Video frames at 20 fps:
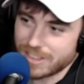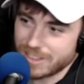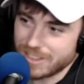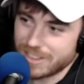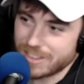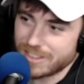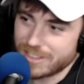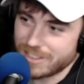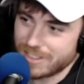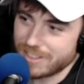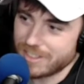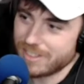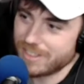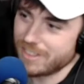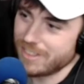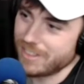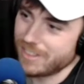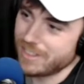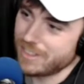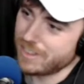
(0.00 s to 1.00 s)

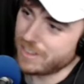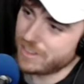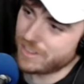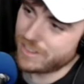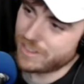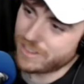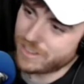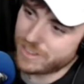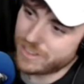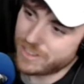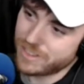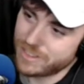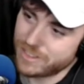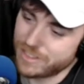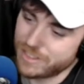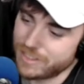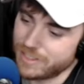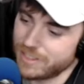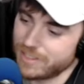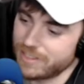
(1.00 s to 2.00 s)

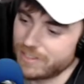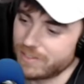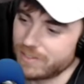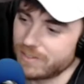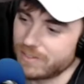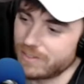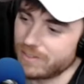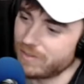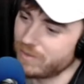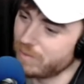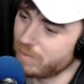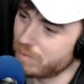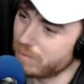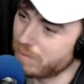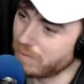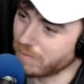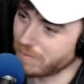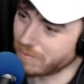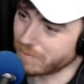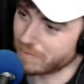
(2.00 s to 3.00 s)

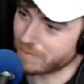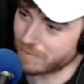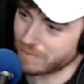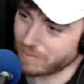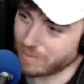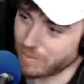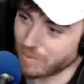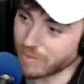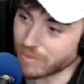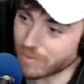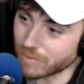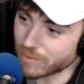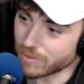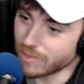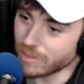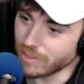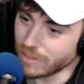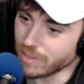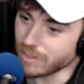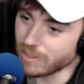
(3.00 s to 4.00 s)

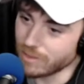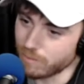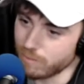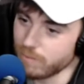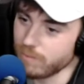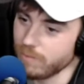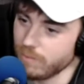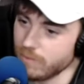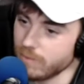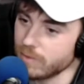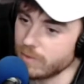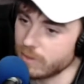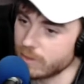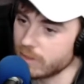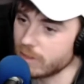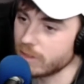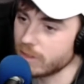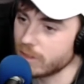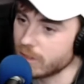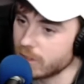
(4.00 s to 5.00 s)

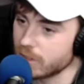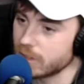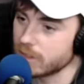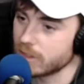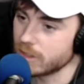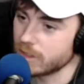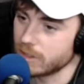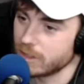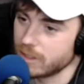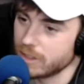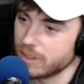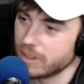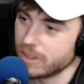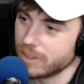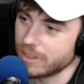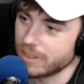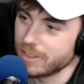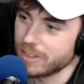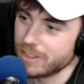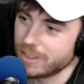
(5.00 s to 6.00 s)

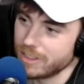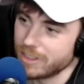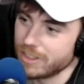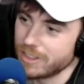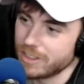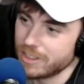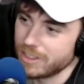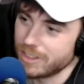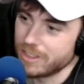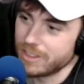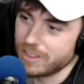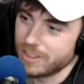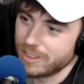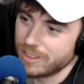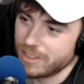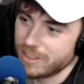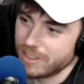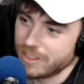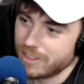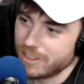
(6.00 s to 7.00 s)

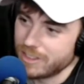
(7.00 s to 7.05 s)
(not speaking)